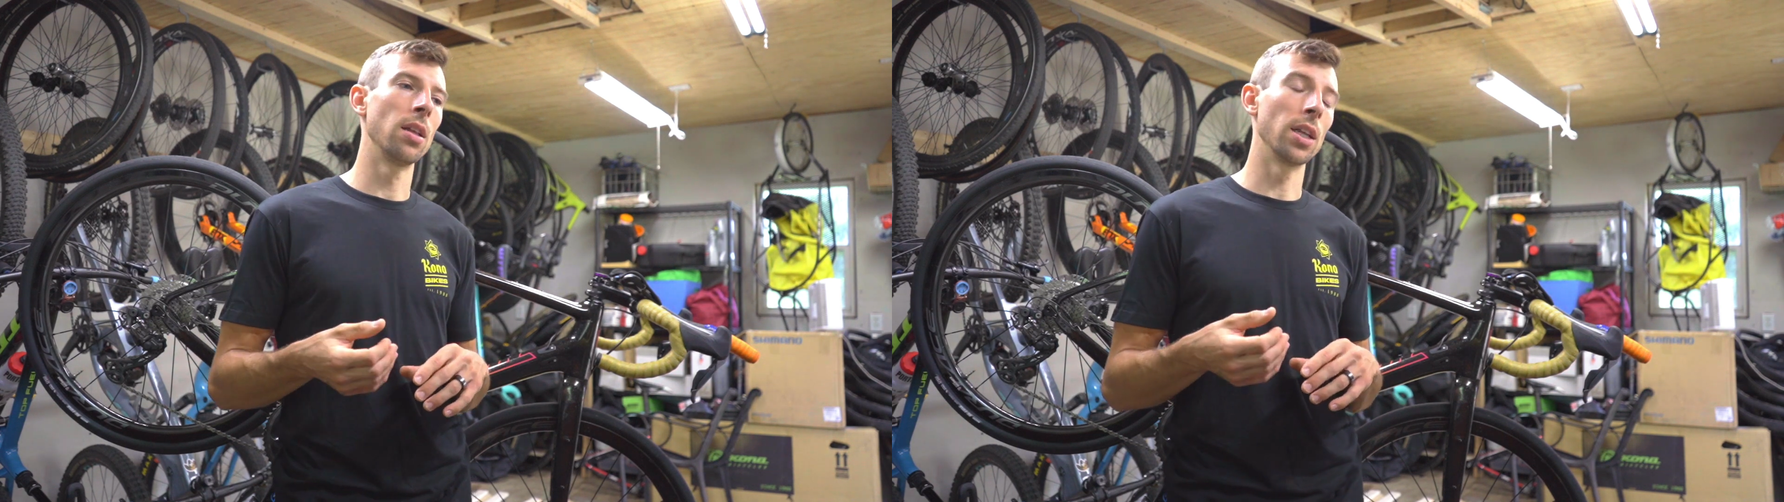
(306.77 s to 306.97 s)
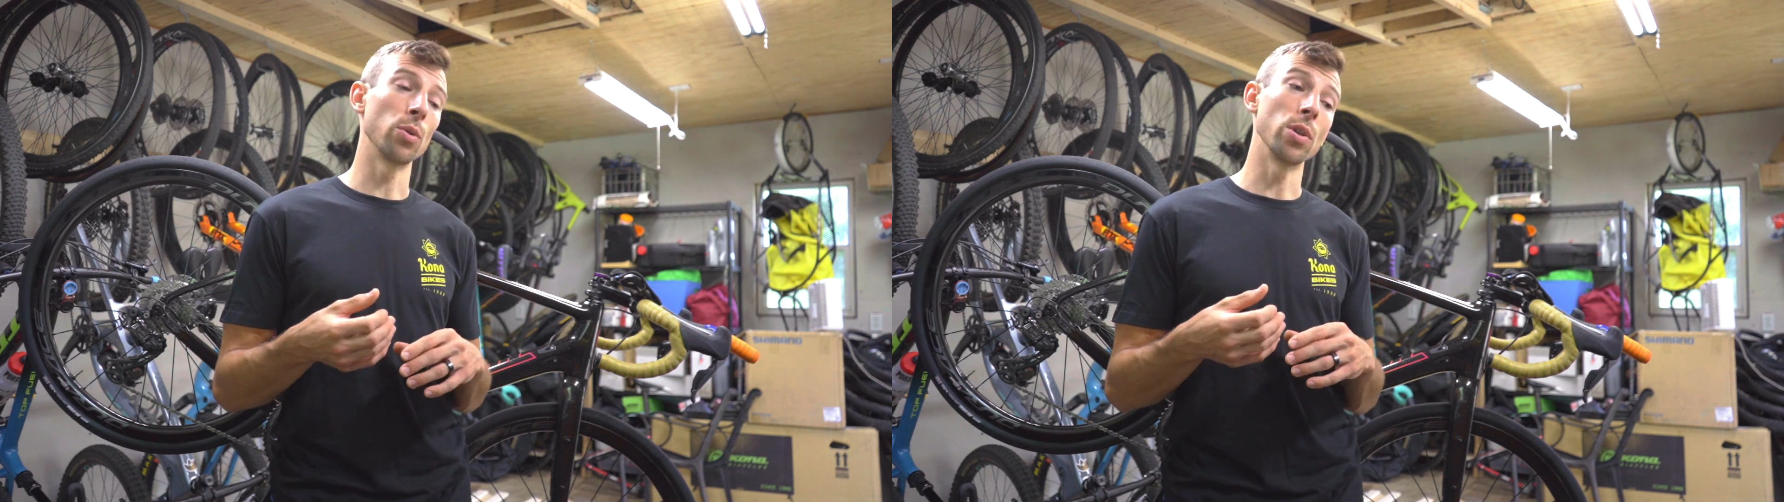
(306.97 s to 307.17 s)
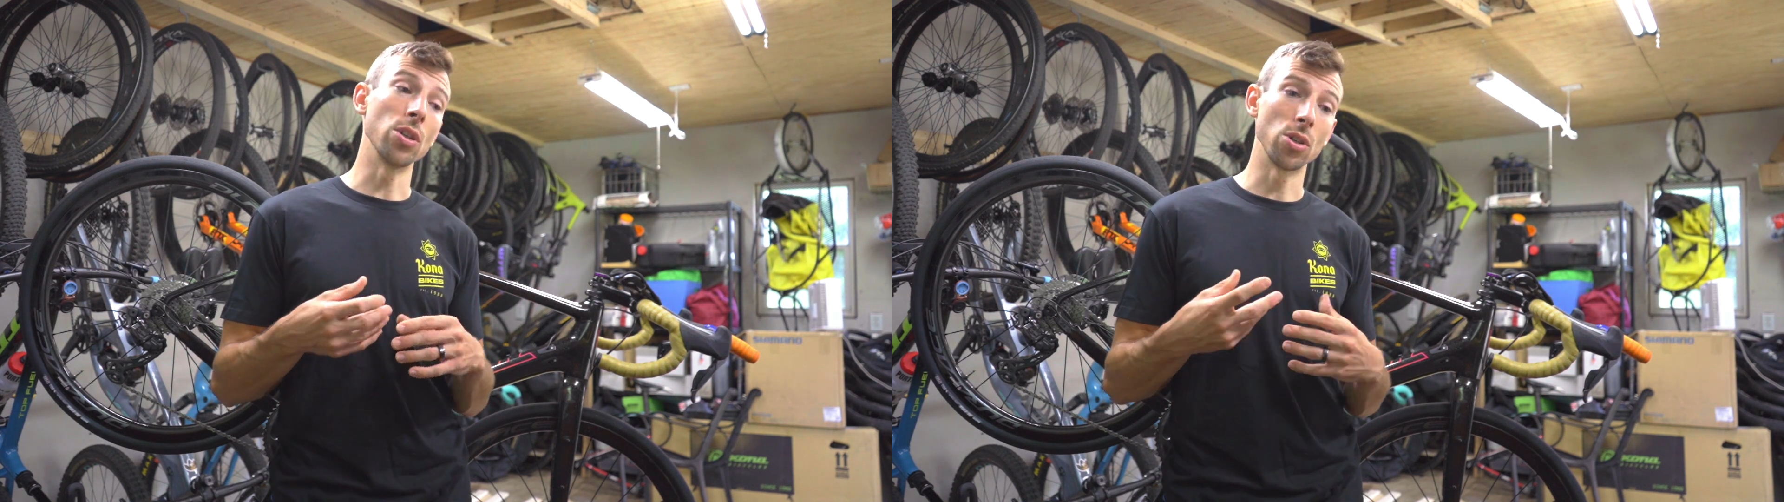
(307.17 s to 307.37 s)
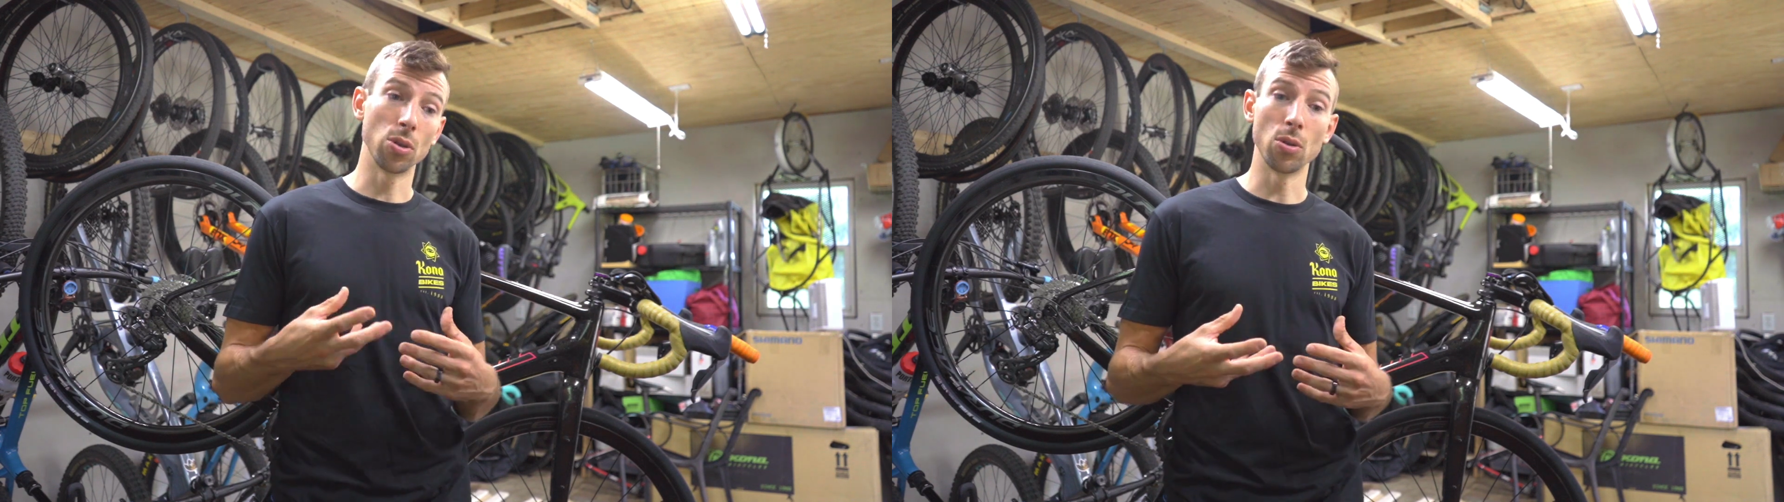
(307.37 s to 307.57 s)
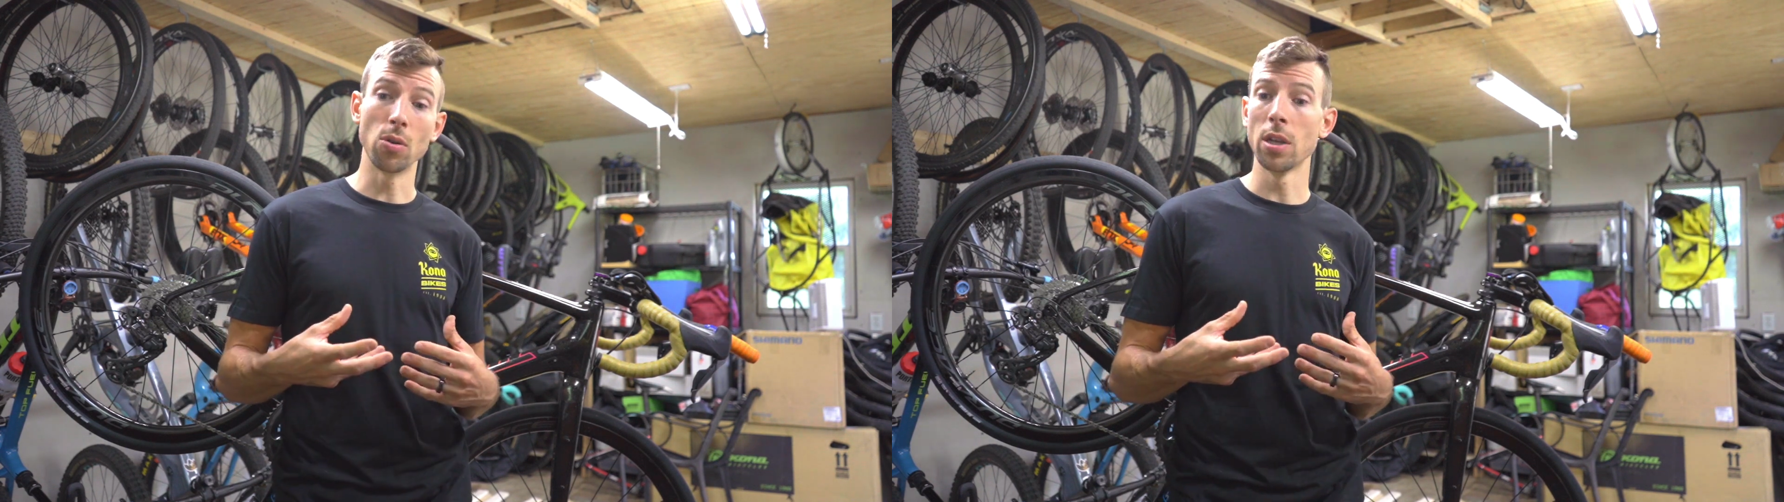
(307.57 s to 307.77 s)
That's what you
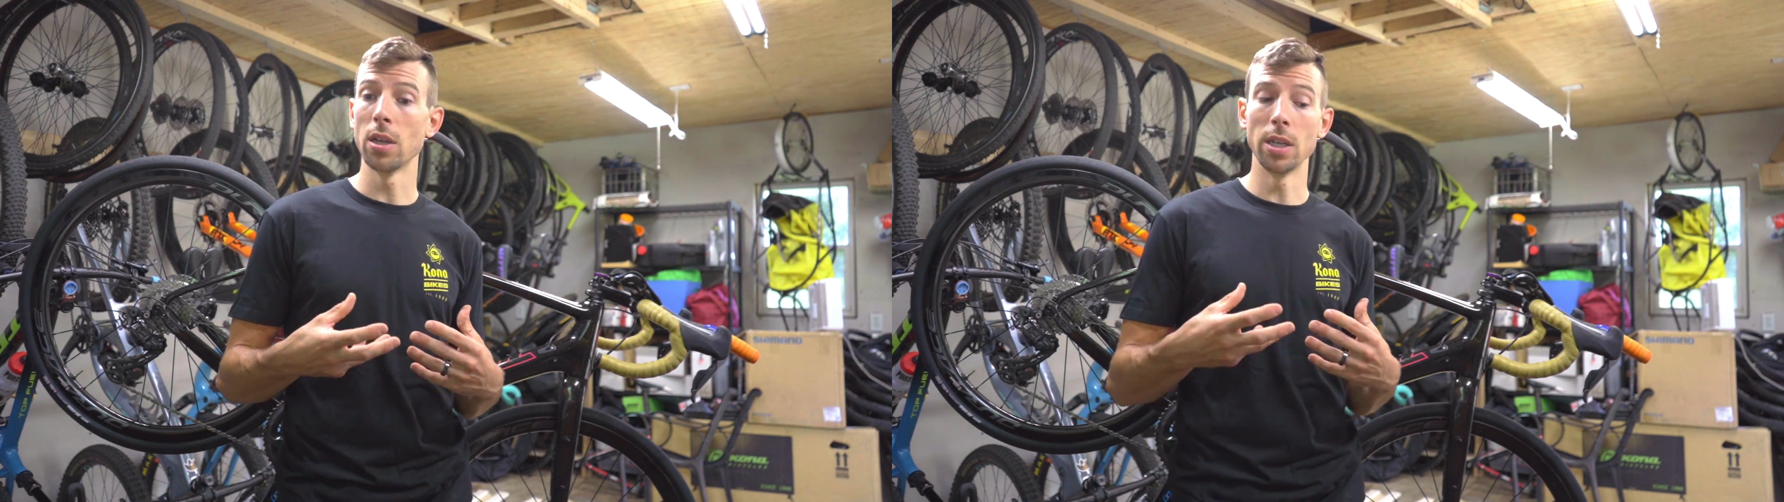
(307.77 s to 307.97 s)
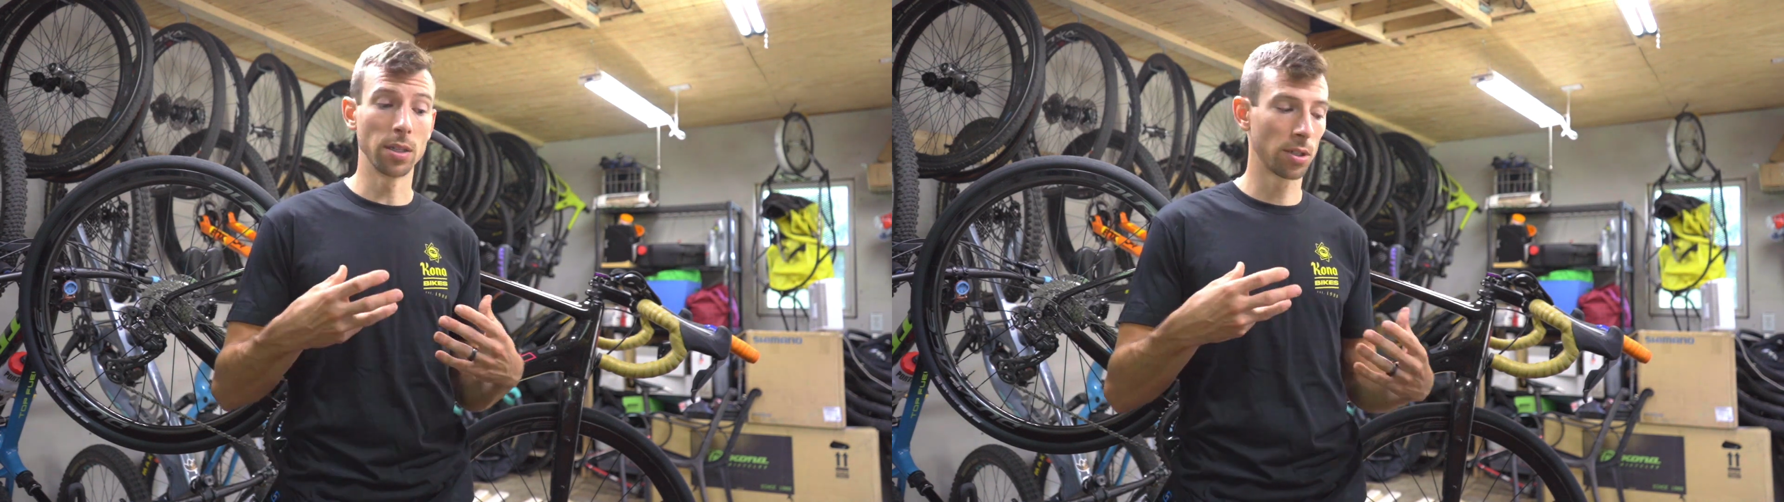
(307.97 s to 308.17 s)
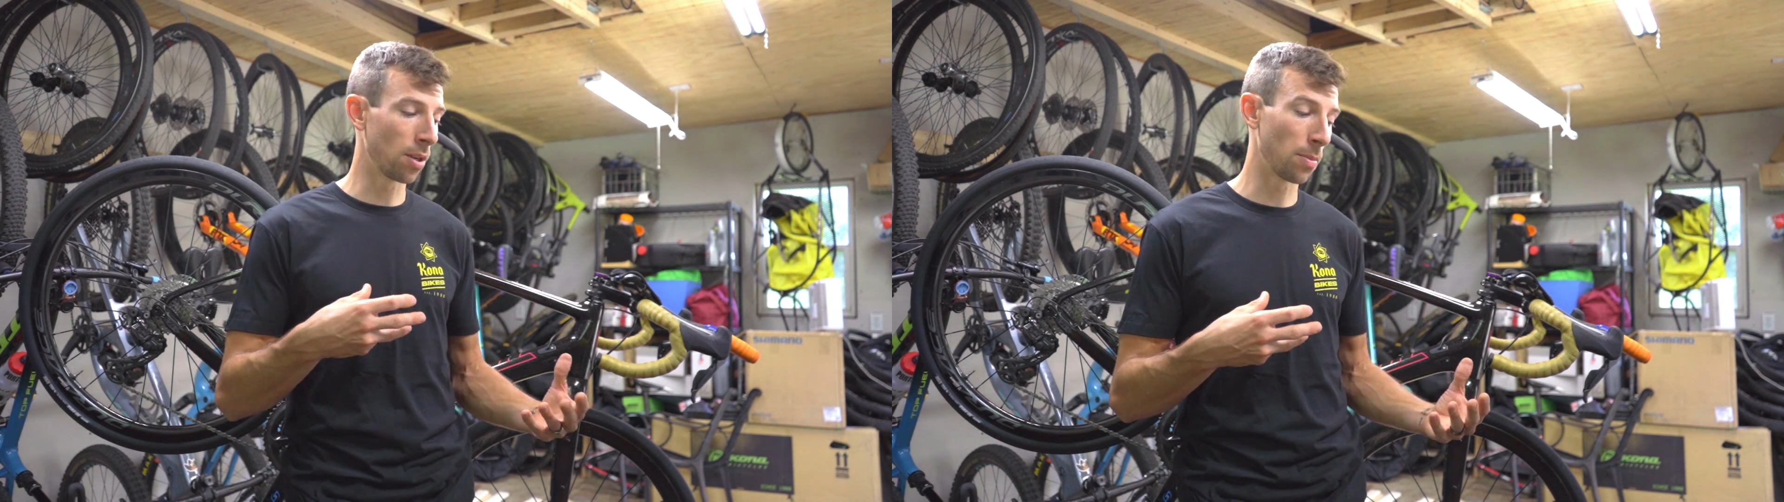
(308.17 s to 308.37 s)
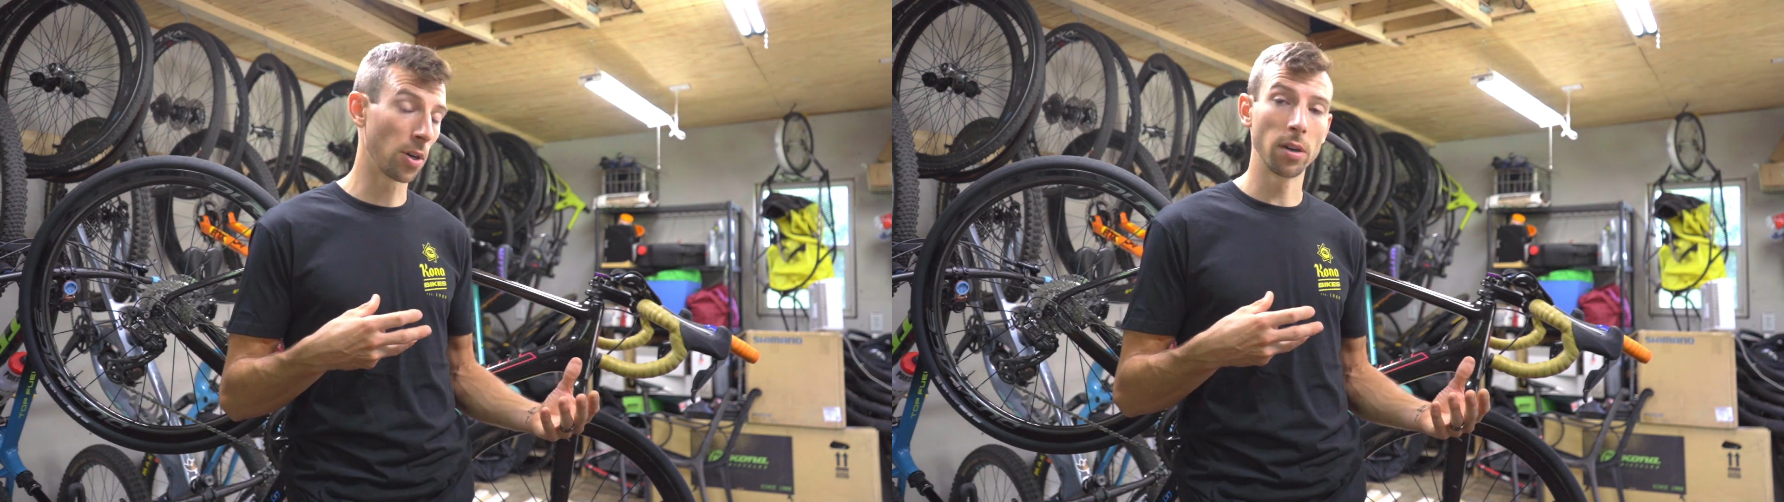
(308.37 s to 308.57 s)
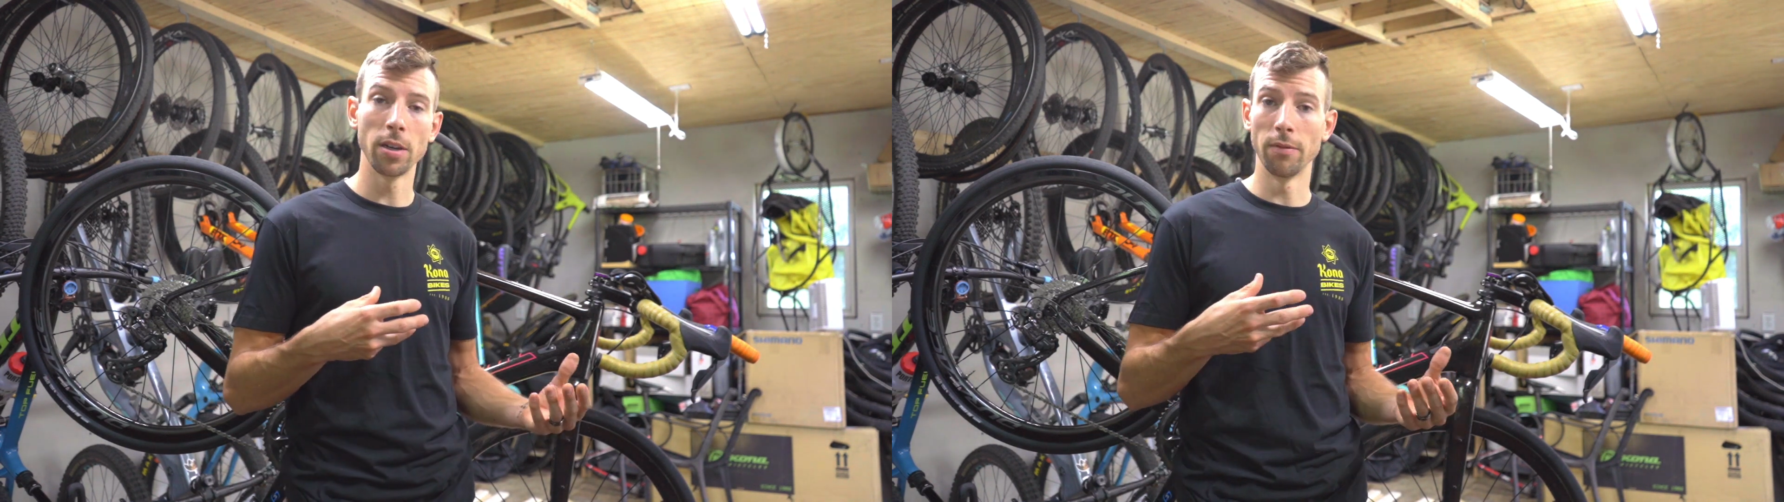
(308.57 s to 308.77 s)
do in
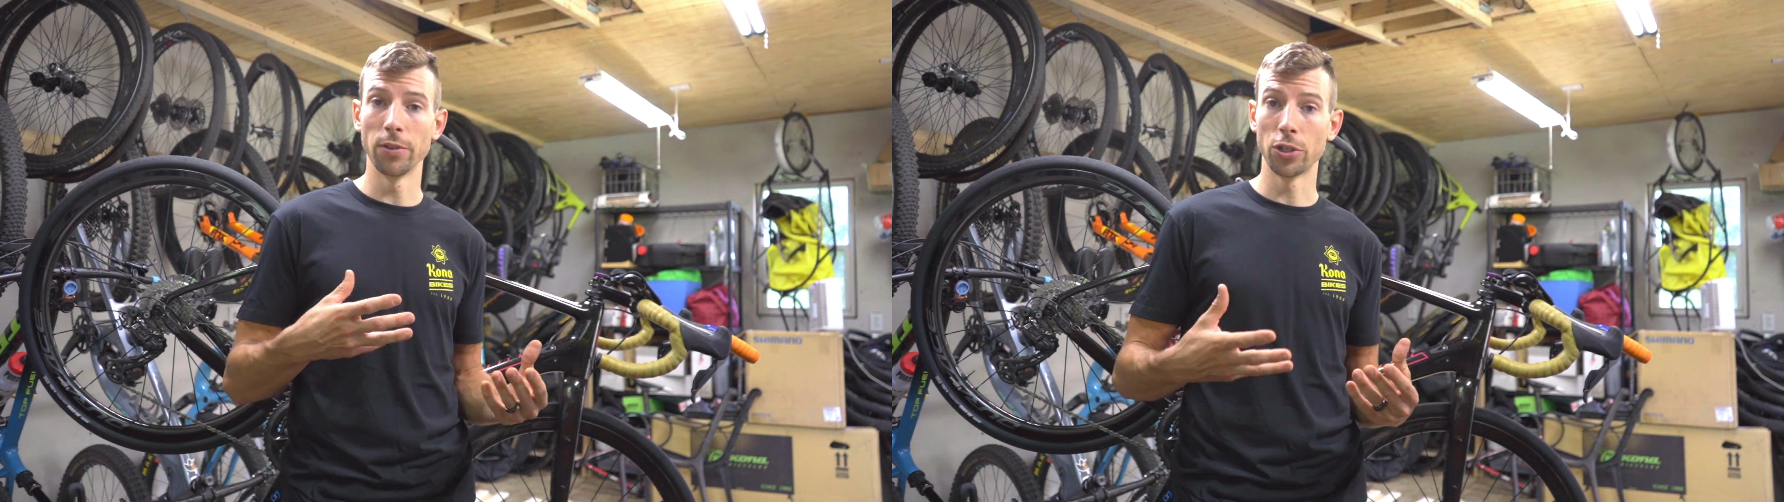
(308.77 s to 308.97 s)
summer in Virginia.